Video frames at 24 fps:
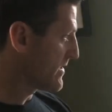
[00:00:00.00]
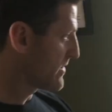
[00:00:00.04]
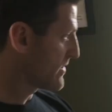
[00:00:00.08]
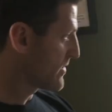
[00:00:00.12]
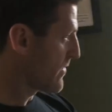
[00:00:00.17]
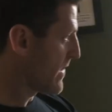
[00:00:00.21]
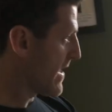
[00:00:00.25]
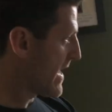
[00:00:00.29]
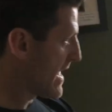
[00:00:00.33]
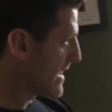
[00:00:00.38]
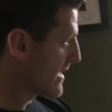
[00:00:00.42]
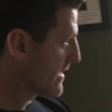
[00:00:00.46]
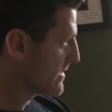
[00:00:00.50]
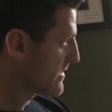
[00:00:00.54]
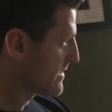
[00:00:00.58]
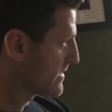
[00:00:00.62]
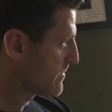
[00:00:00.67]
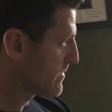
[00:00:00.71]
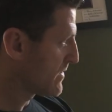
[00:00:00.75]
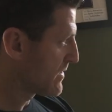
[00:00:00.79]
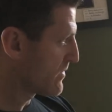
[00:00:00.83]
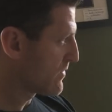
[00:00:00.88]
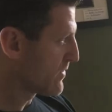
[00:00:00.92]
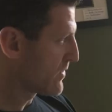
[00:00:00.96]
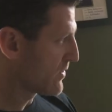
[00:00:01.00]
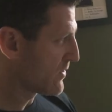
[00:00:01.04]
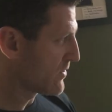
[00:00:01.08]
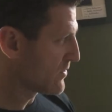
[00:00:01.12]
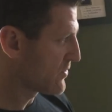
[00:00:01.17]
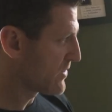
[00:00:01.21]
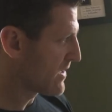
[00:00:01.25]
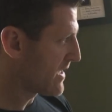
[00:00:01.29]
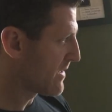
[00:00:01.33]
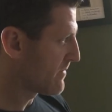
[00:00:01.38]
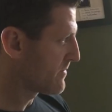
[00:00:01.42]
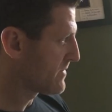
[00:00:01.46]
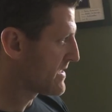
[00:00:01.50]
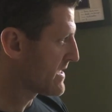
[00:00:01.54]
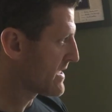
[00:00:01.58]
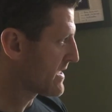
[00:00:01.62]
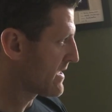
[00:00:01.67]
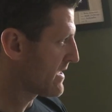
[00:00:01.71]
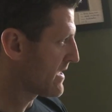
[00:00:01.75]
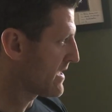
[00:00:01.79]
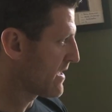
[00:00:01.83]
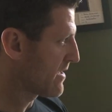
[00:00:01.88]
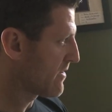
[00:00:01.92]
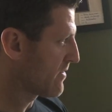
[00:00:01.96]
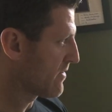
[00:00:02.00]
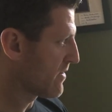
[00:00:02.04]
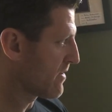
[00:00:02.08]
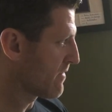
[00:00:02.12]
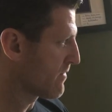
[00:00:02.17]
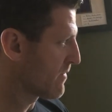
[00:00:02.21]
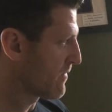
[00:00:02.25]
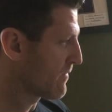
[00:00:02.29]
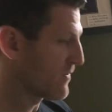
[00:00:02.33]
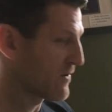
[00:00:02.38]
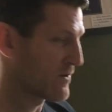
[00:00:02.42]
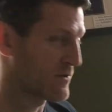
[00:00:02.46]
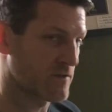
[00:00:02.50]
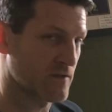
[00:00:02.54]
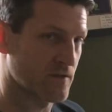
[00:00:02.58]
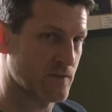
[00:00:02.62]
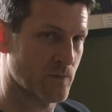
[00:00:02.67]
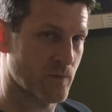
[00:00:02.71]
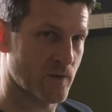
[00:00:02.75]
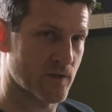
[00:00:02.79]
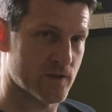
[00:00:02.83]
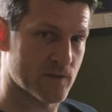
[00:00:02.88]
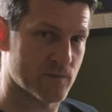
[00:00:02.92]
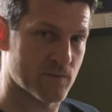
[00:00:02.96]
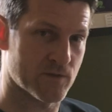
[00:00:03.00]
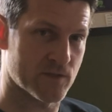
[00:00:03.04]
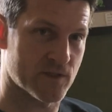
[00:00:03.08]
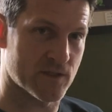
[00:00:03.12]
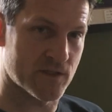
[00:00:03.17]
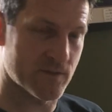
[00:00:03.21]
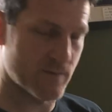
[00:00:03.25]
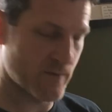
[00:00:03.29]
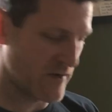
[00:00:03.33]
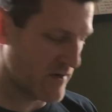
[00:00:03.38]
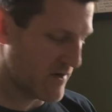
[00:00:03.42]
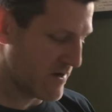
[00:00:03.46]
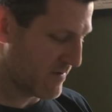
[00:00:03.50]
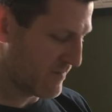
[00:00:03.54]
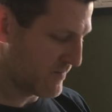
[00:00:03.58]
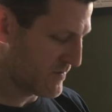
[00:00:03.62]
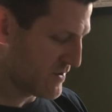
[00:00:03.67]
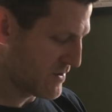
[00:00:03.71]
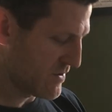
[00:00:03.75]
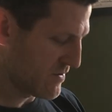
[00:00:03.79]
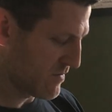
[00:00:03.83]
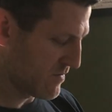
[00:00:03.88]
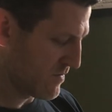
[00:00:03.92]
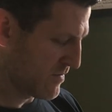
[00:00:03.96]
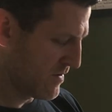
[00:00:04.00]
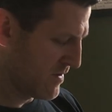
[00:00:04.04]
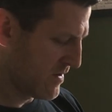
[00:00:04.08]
so Alex has been doing a good job taking care of the fish as well as Mrs. McGough too.